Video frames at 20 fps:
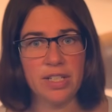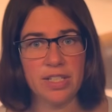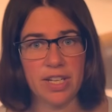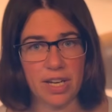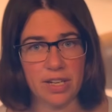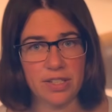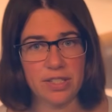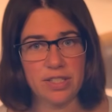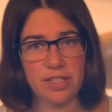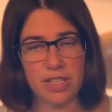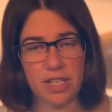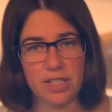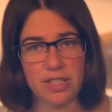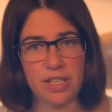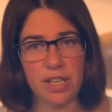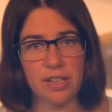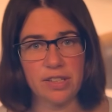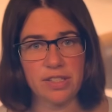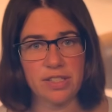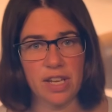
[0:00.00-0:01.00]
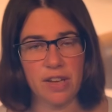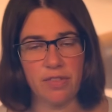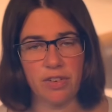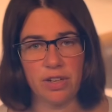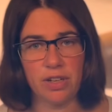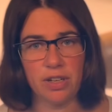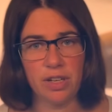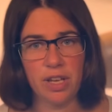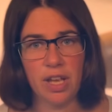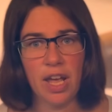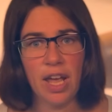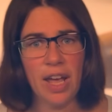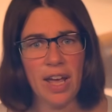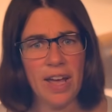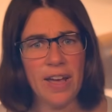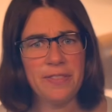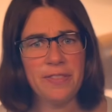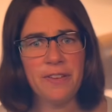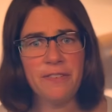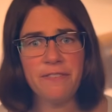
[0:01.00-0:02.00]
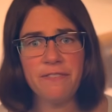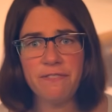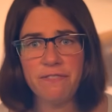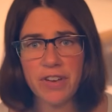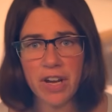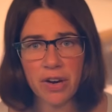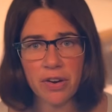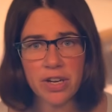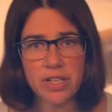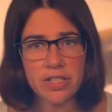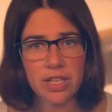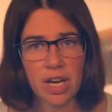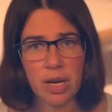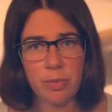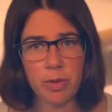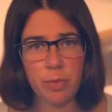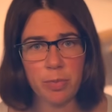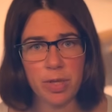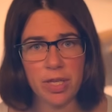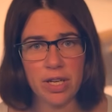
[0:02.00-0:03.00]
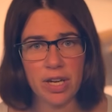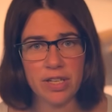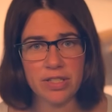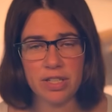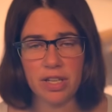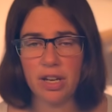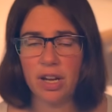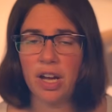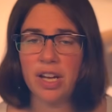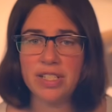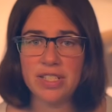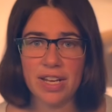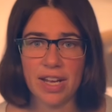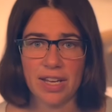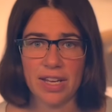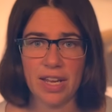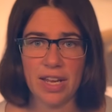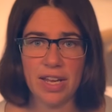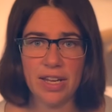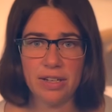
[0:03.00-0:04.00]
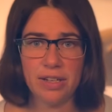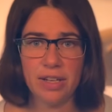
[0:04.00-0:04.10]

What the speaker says: decks 6 and 7. At the very top of the piazza, on deck 8,